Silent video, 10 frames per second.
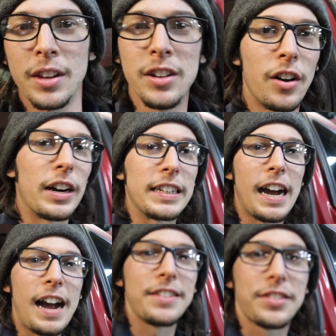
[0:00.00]
All right,
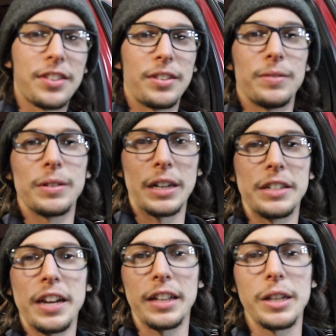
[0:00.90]
guys, we're gonna
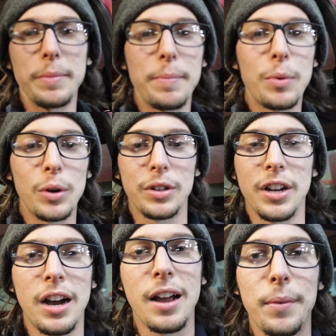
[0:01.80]
take a little bit more
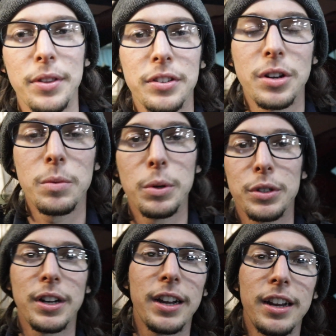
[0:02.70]
time on this Cobalt
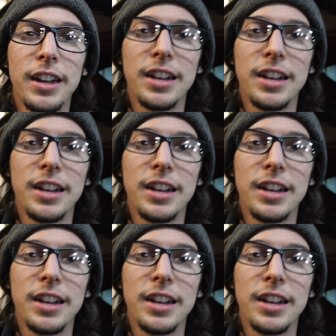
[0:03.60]
today,